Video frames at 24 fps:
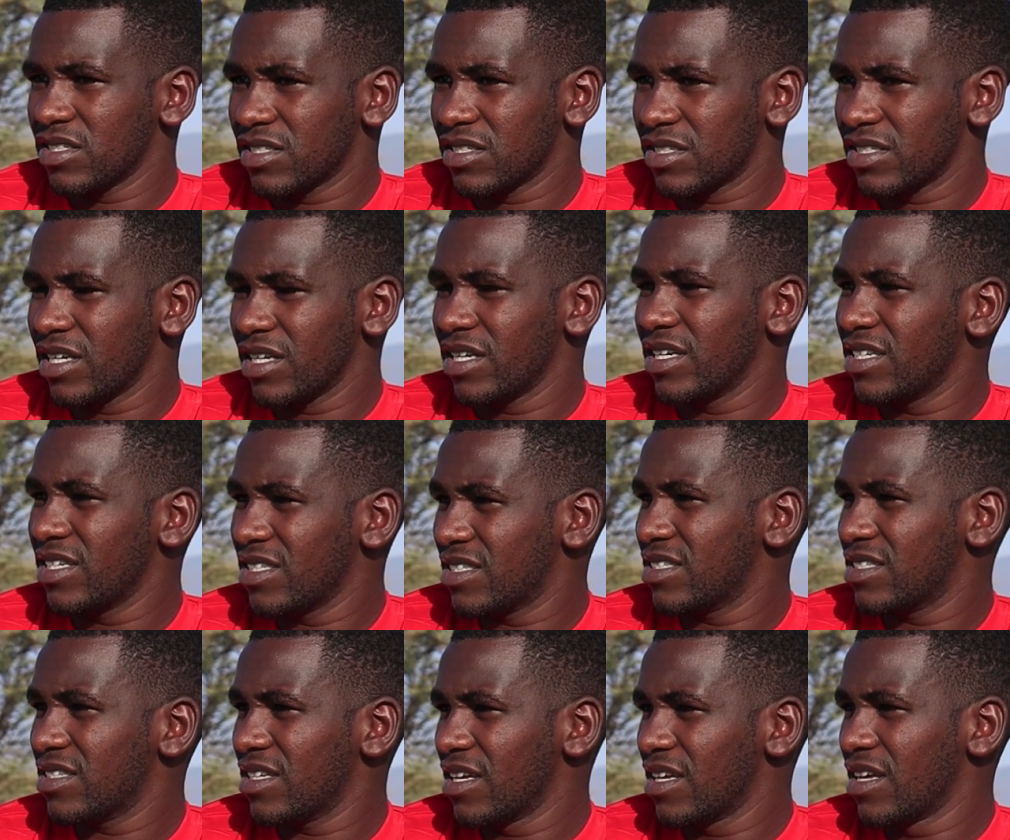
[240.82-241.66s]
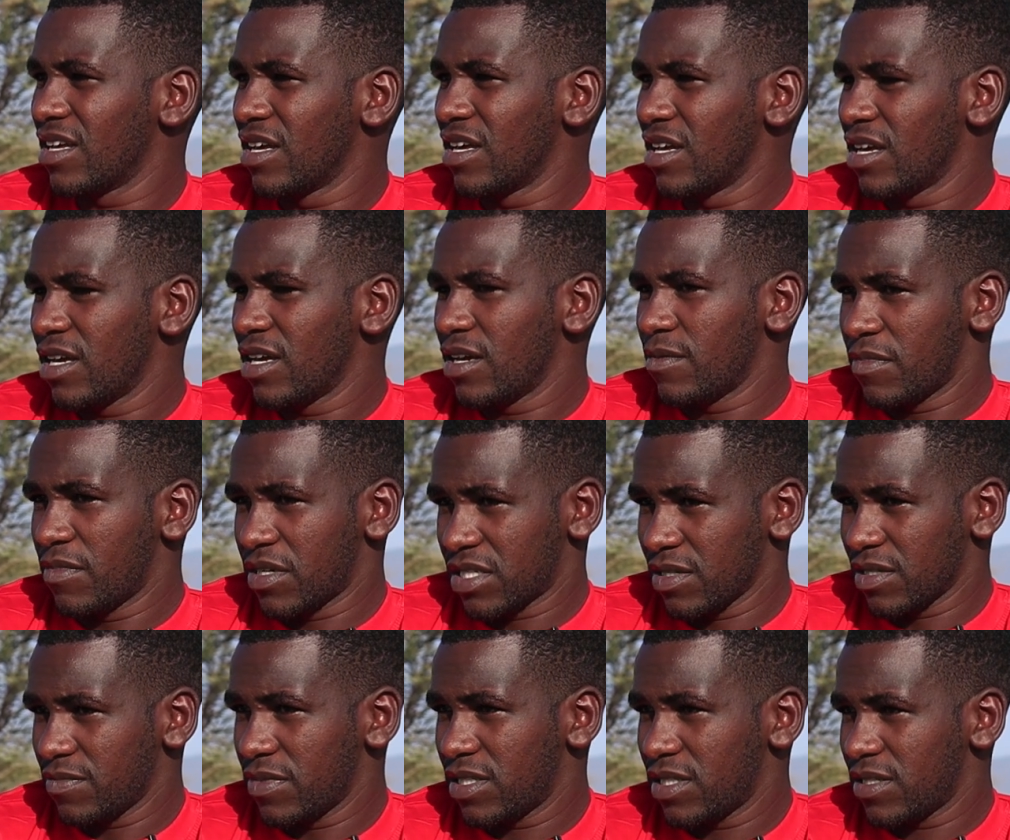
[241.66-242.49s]
has really hit
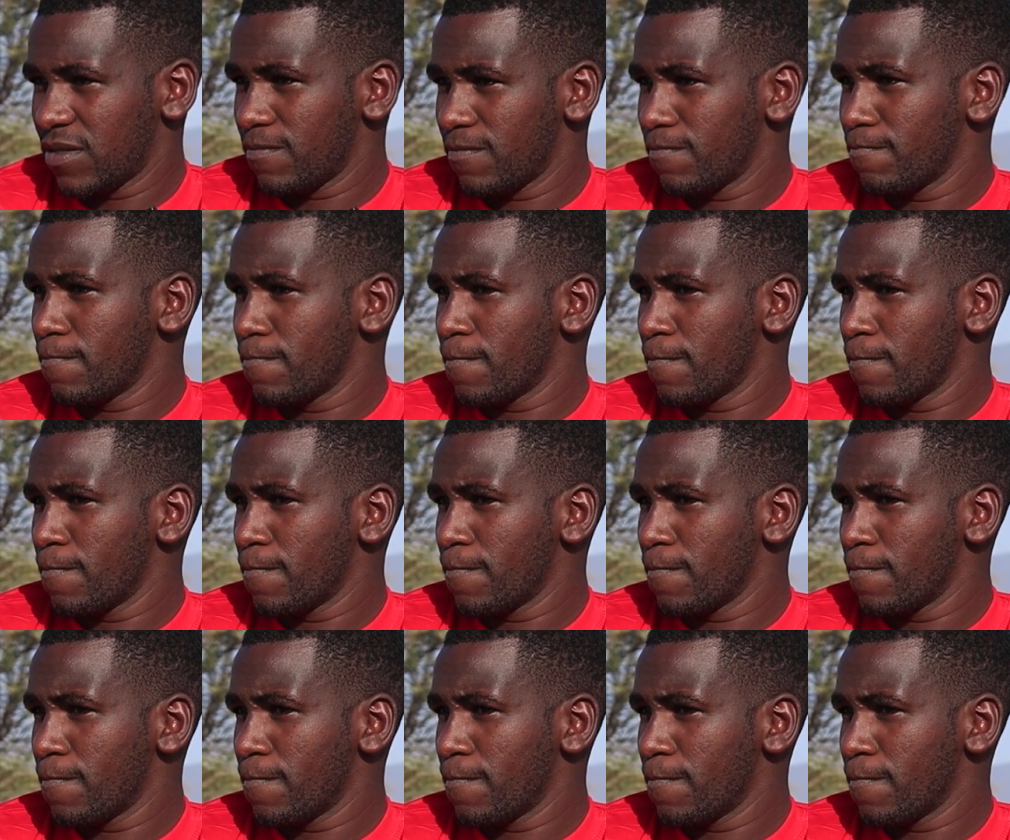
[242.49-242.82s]
Marsabit,